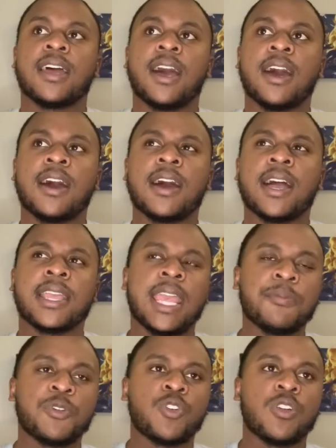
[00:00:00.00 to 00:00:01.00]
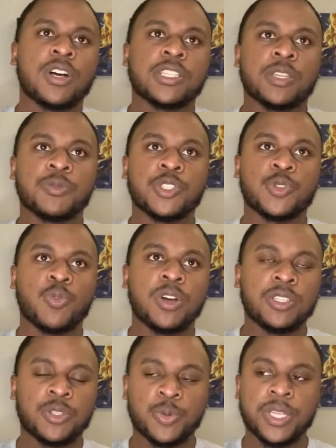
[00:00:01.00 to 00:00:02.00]
I came across, there was this
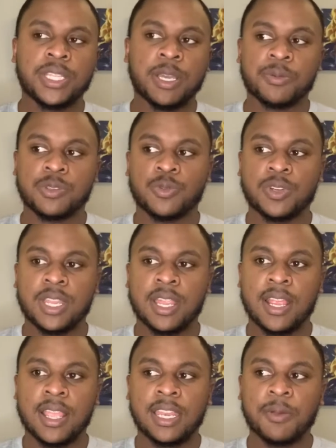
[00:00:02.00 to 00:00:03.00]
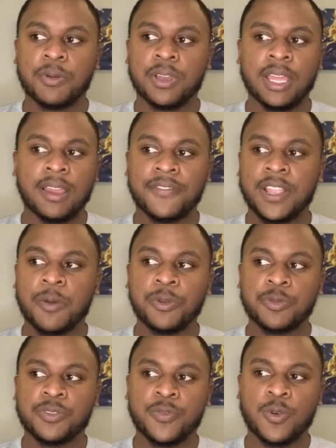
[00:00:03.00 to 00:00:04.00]
one tweet that was on there, and I forgot what
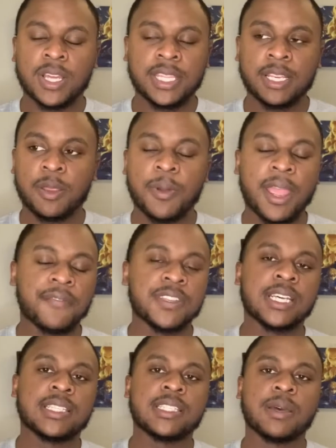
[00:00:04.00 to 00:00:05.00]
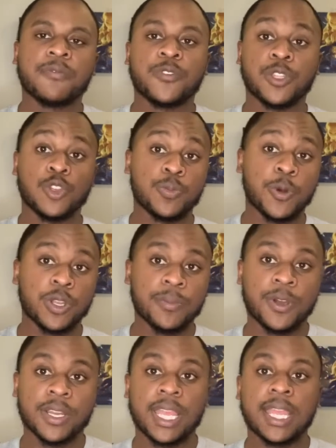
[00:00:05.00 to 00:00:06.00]
it was for. I think they were advertising something for the new
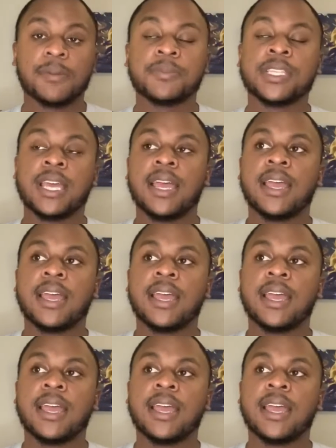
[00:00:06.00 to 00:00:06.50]
Pokemon games.